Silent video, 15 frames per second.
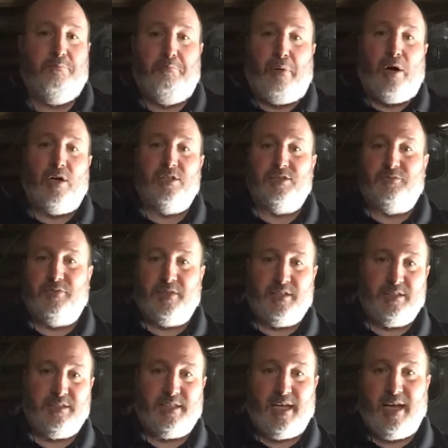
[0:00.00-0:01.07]
Parts for
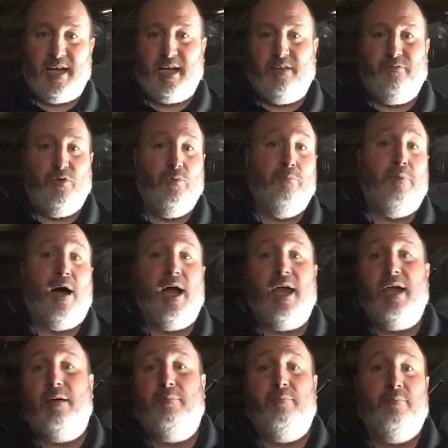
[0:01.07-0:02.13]
this thing, if you buy
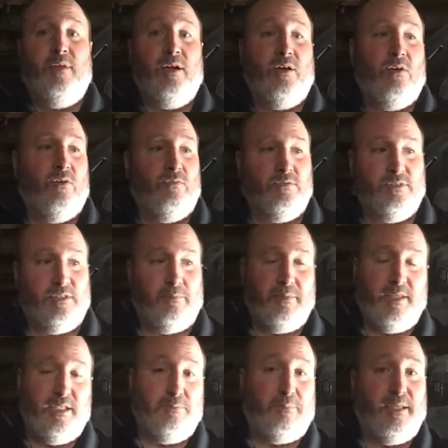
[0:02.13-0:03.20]
them, in some
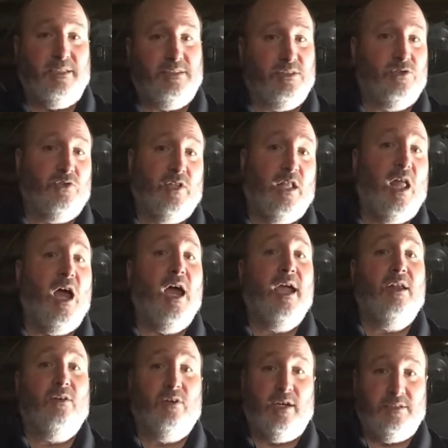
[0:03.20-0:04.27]
of these places
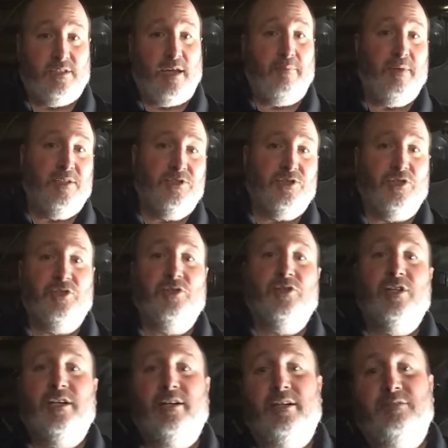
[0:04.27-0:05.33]
online, or as I mentioned
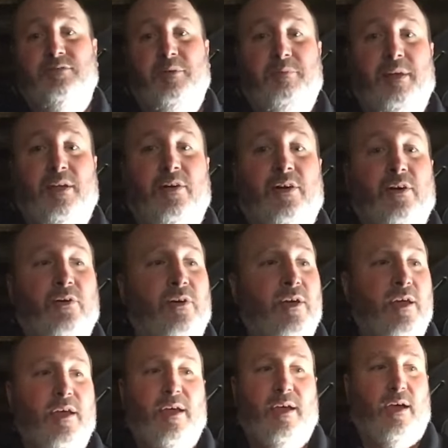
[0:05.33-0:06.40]
earlier, SVP Euro,
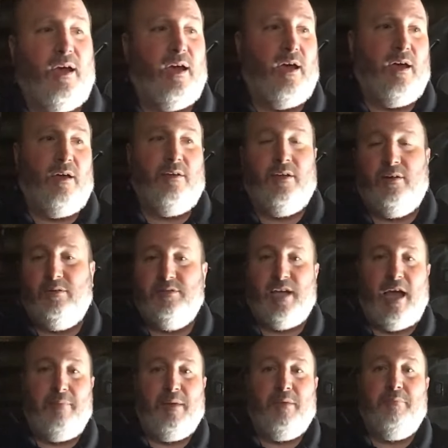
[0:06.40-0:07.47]

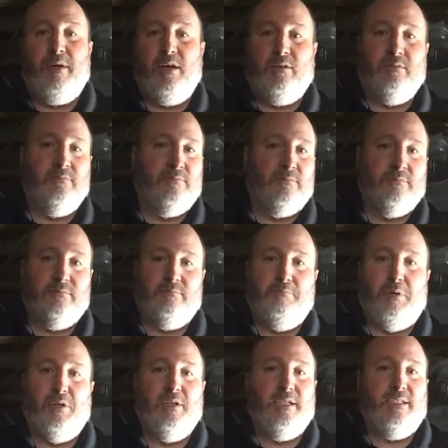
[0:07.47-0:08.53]
timing belt and
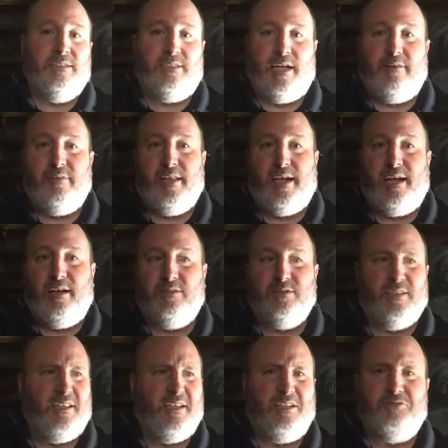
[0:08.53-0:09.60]
pulleys and everything
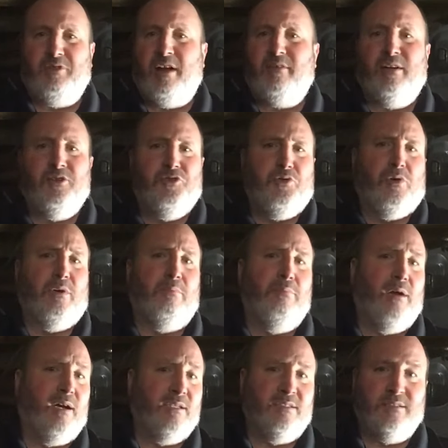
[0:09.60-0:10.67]
else, I think it's right around
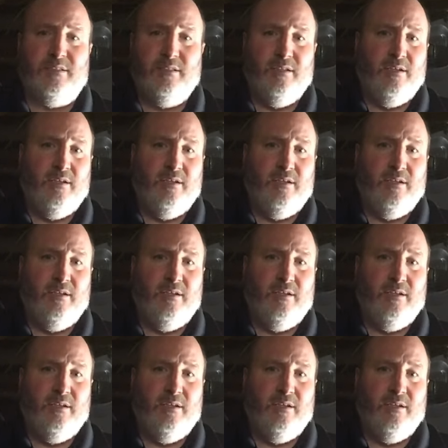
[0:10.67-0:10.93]
$200.